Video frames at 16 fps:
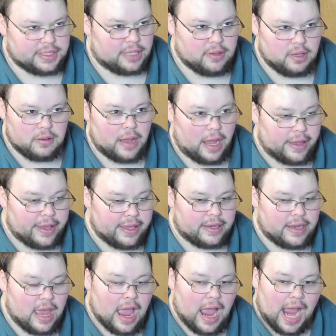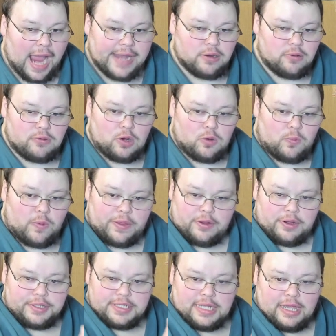Now, again, I don't know
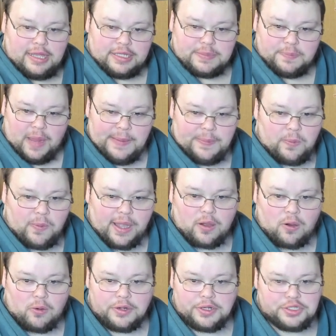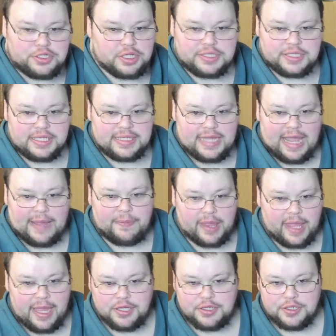whether it's not it's pipewire or it's just these
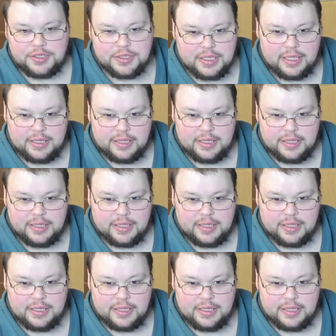applications